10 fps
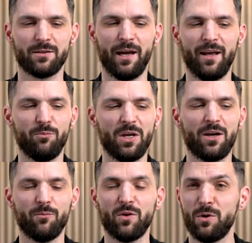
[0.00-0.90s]
and
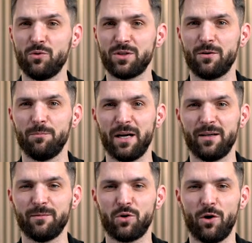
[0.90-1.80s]
become the most
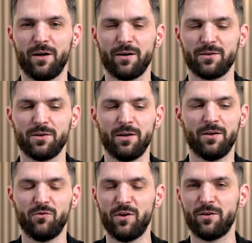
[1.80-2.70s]
compelling products
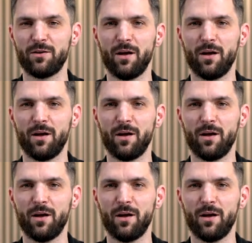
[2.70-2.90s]
that